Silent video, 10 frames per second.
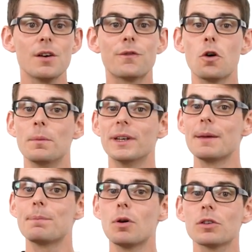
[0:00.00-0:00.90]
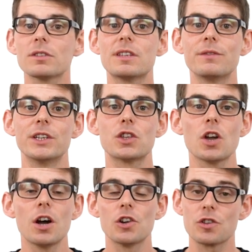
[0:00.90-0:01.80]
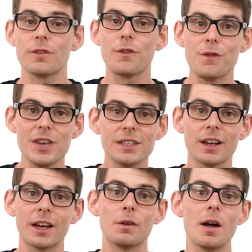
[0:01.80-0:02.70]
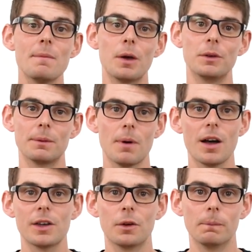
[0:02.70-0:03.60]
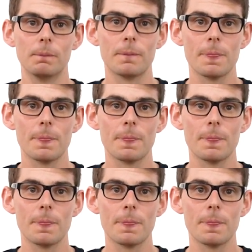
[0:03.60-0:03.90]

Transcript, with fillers: forming a positively charged phenyl ammonium ion.